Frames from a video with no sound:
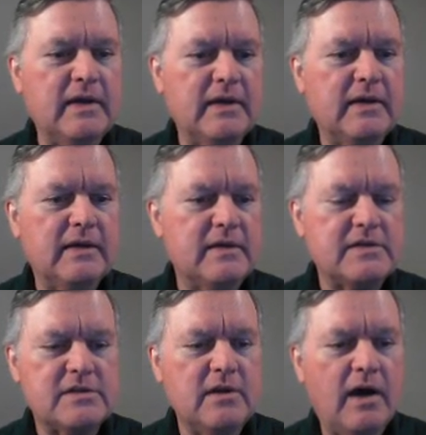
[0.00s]
and
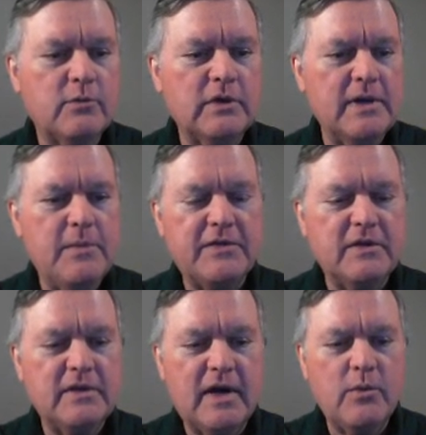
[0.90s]
it's not really a
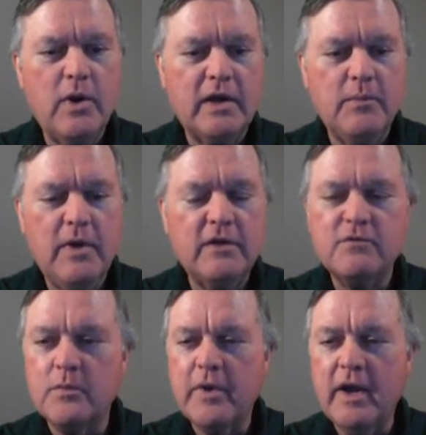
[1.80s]
method that I
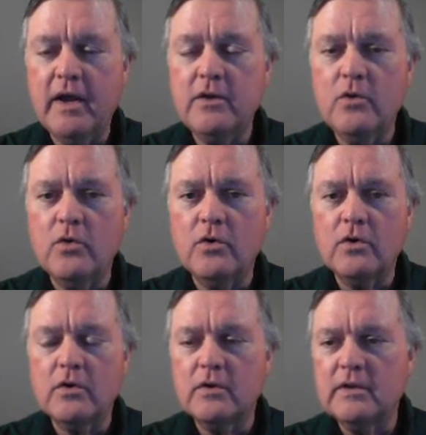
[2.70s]
recommend for paying
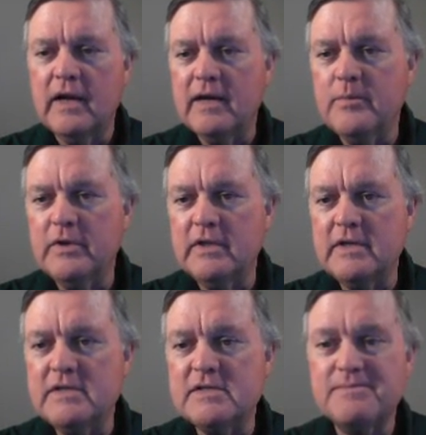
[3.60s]
your
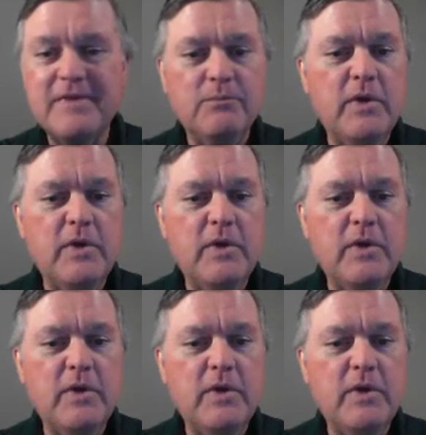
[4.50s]
liabilities.